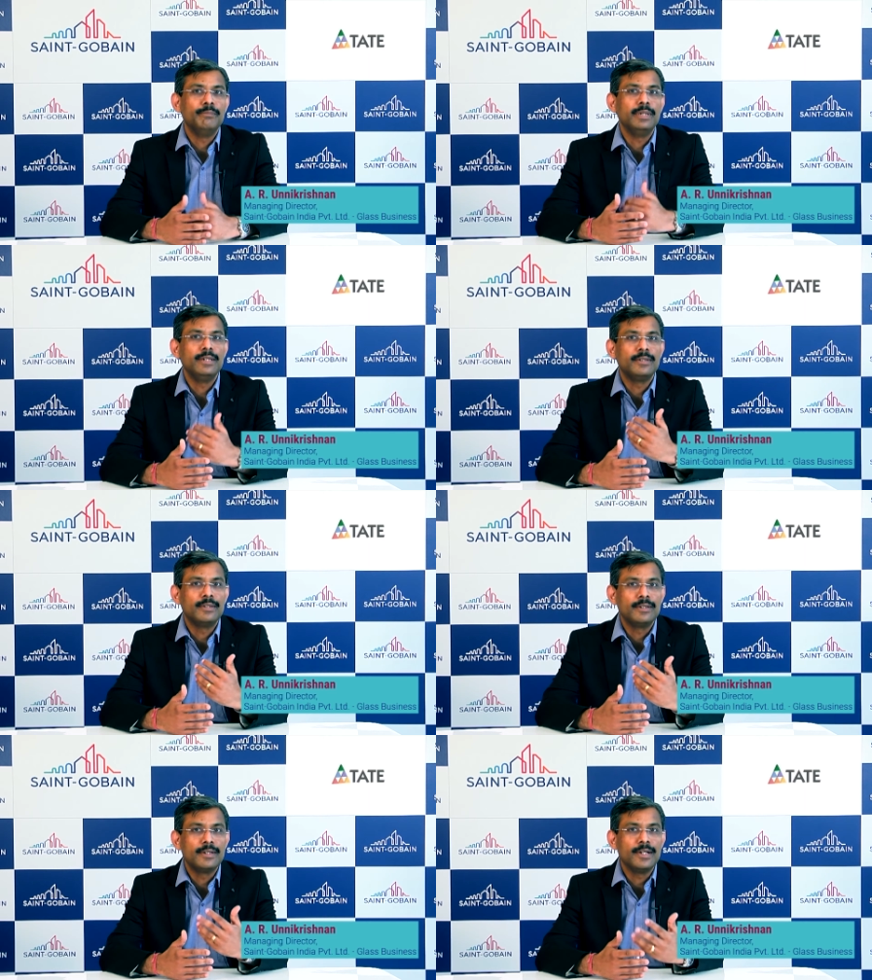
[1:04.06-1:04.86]
be it
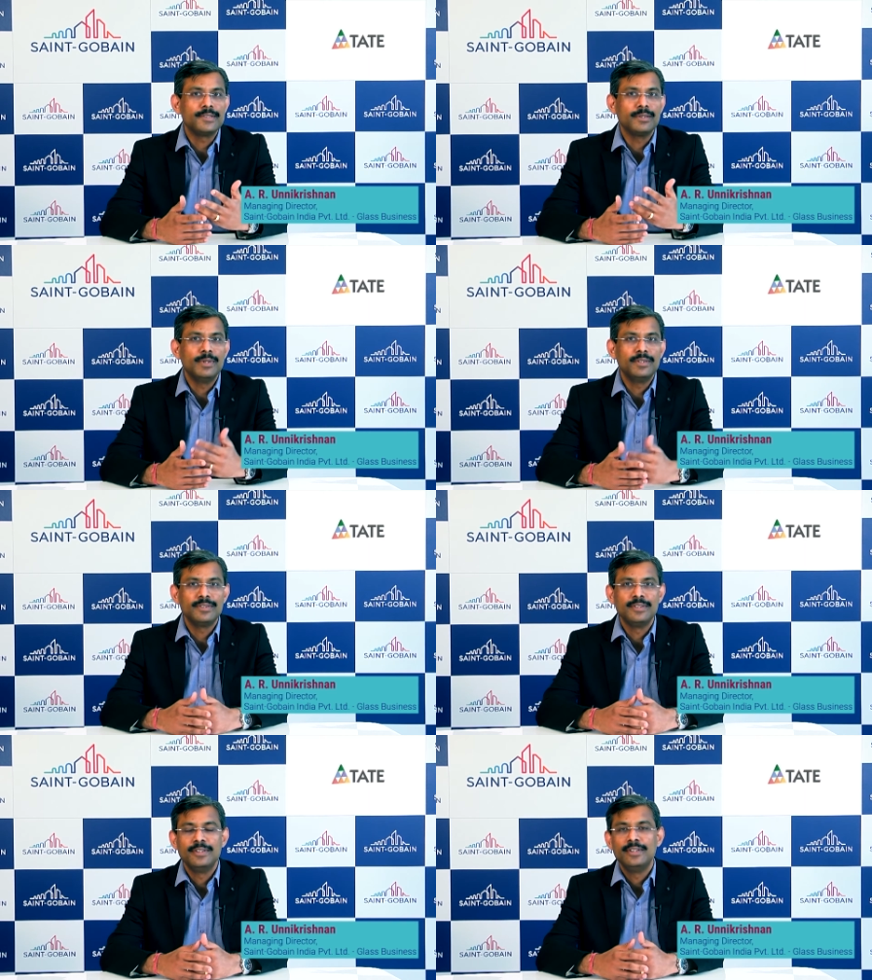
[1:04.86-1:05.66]
customers,
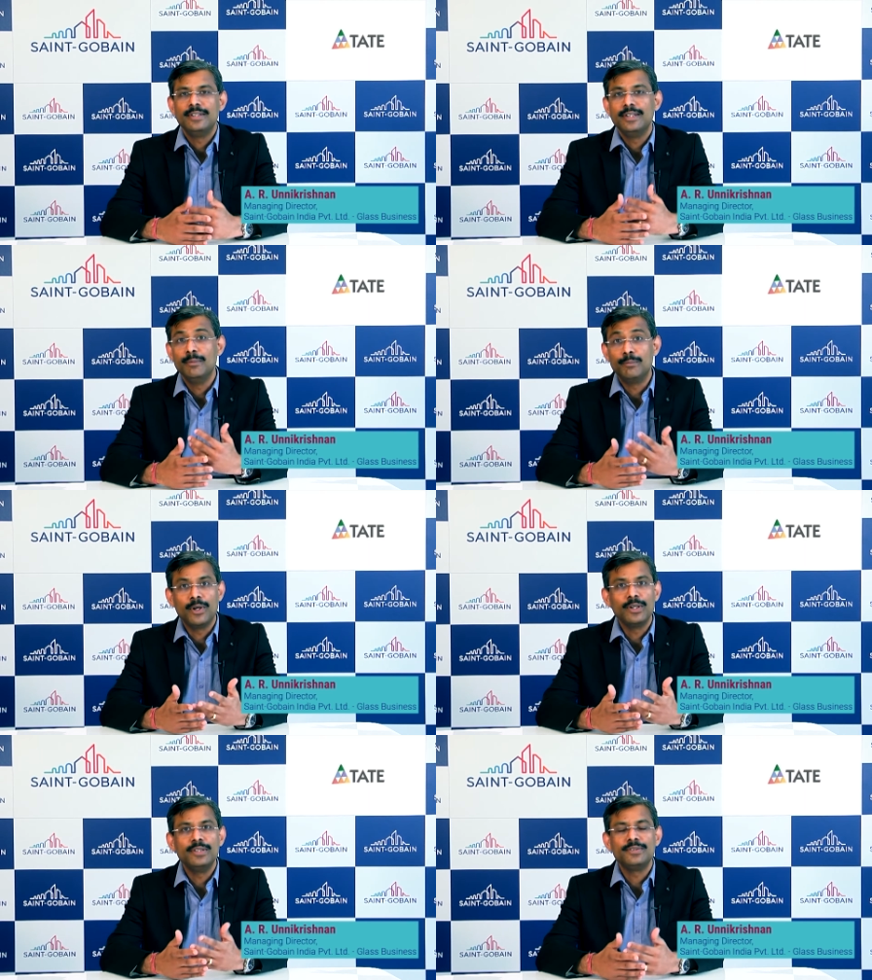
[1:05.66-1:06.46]

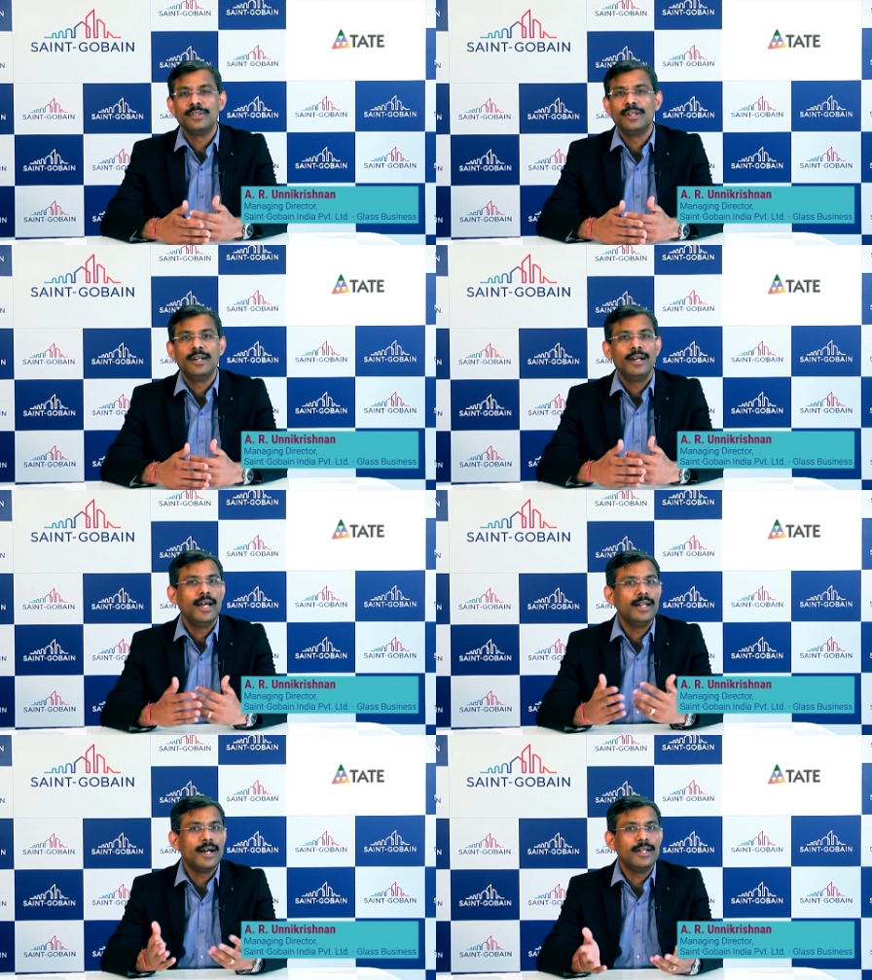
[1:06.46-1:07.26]
employees,
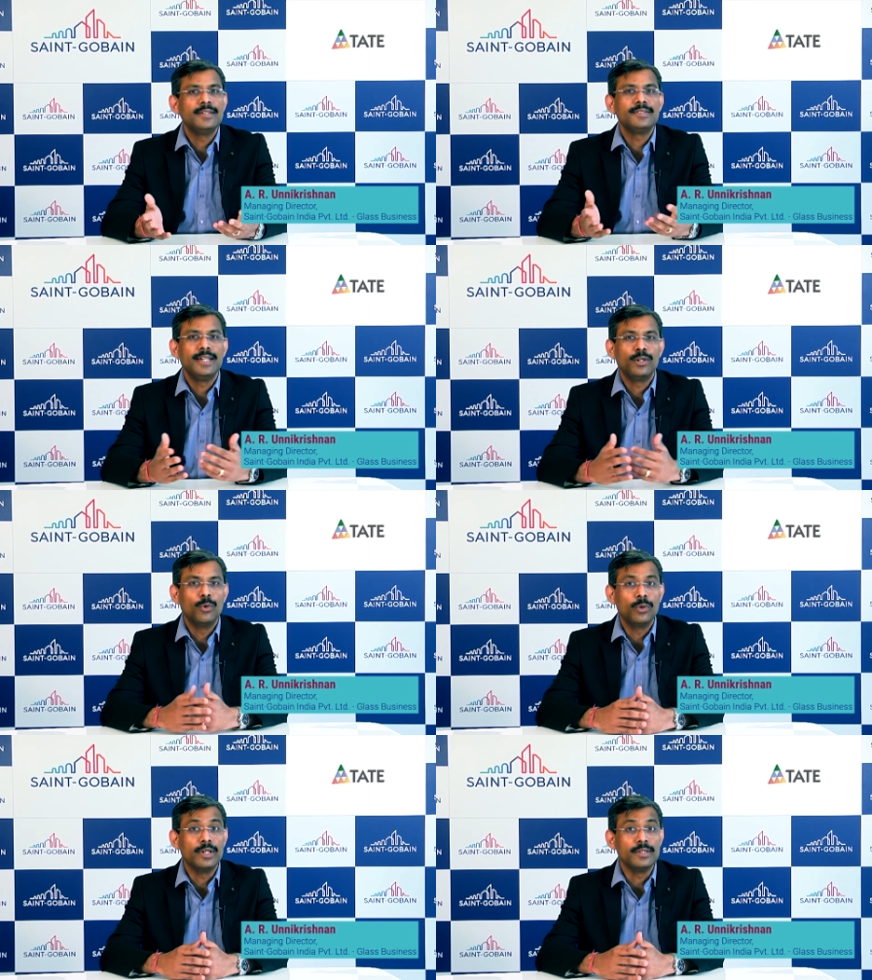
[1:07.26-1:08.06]
and other
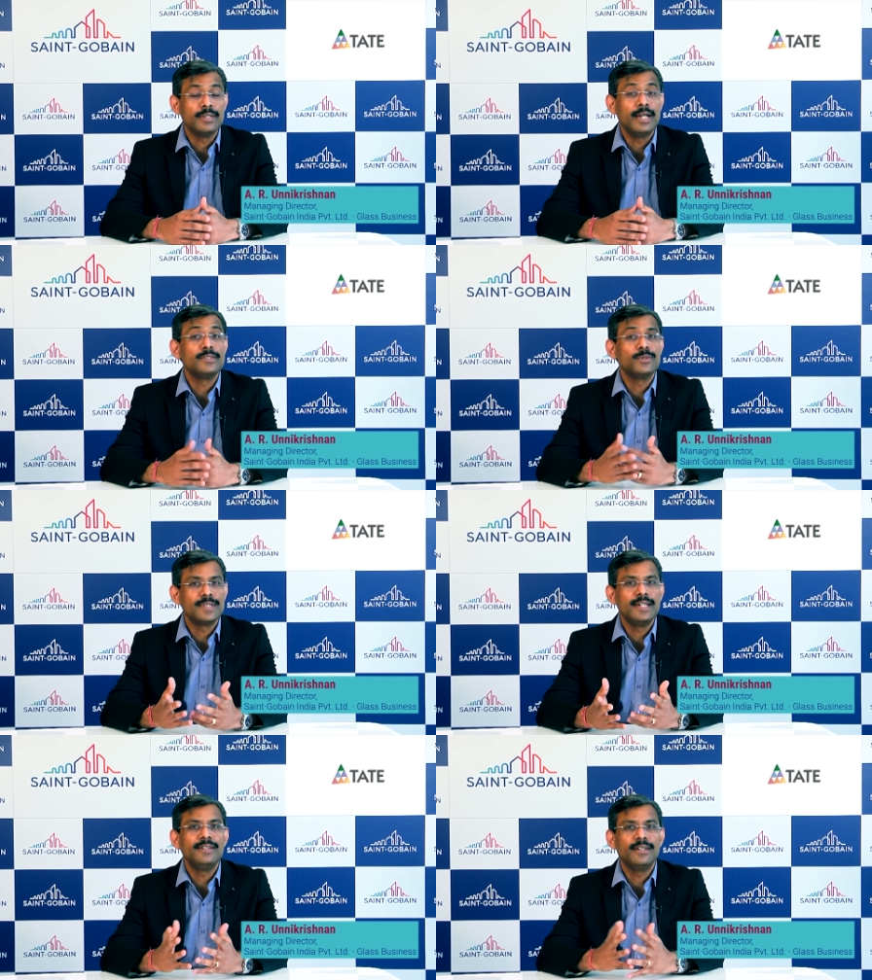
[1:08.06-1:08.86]
stakeholders and
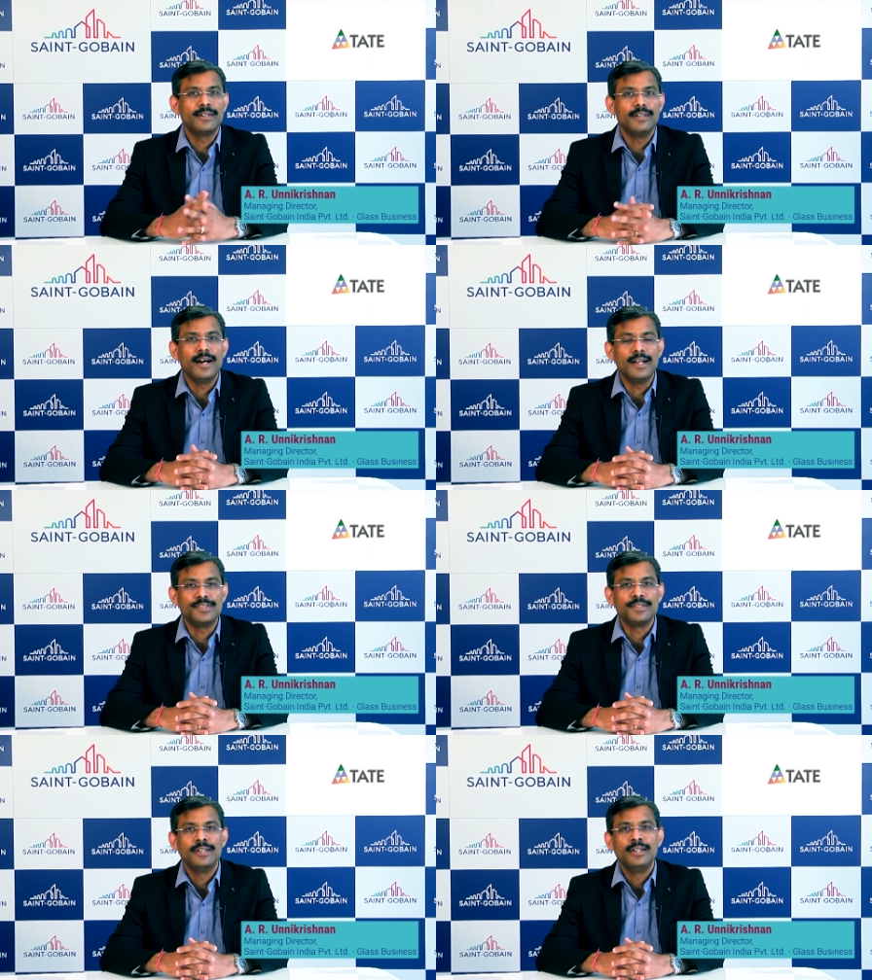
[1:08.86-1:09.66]
society at large,